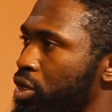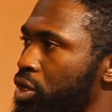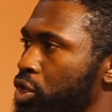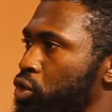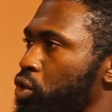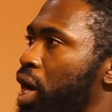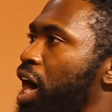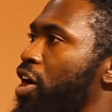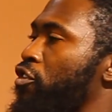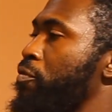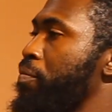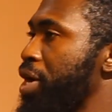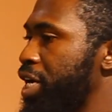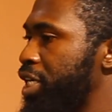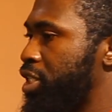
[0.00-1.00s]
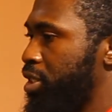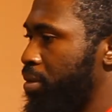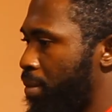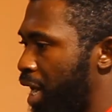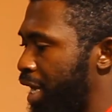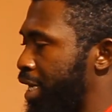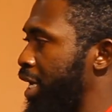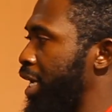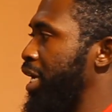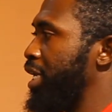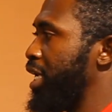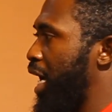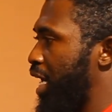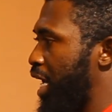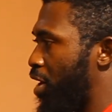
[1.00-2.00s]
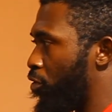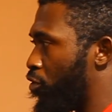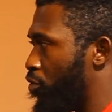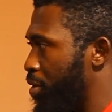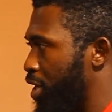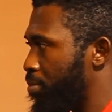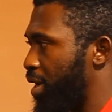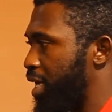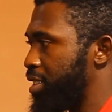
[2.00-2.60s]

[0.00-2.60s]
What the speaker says: So I've made my gain and I've made my